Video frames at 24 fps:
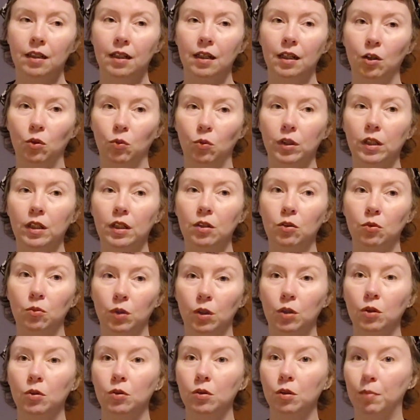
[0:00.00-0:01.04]
and we
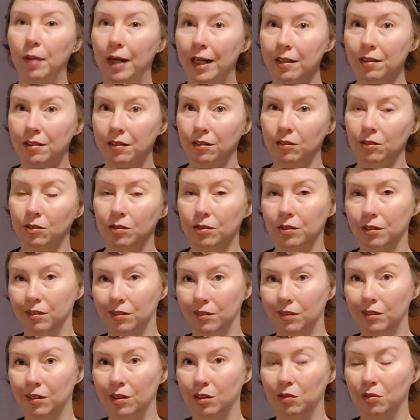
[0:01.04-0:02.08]
rode bicycles and
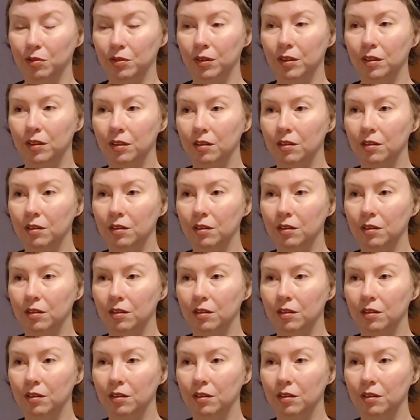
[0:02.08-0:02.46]
stuff.